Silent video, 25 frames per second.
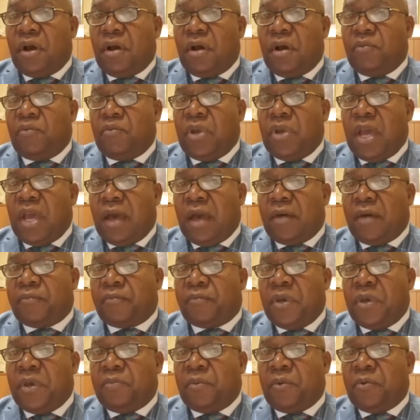We have
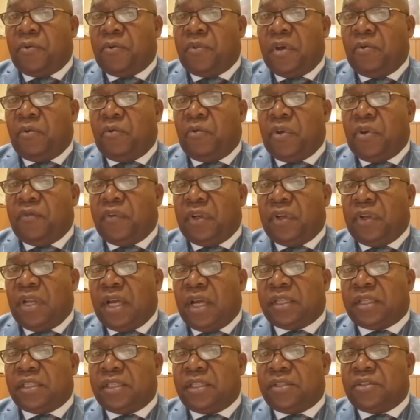people that we've
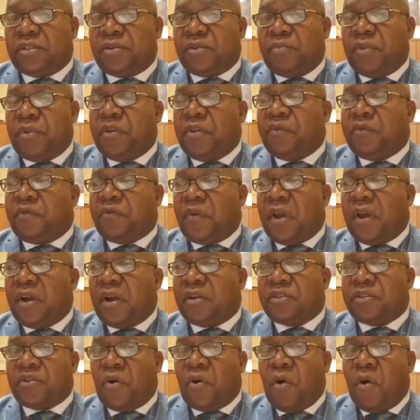elected to be
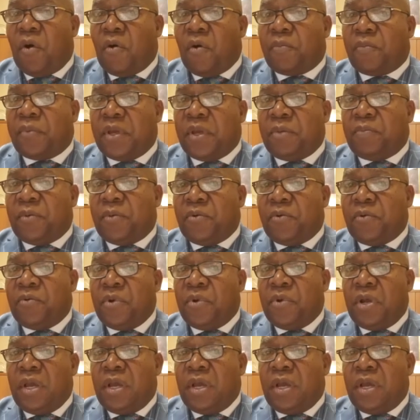fair to all people,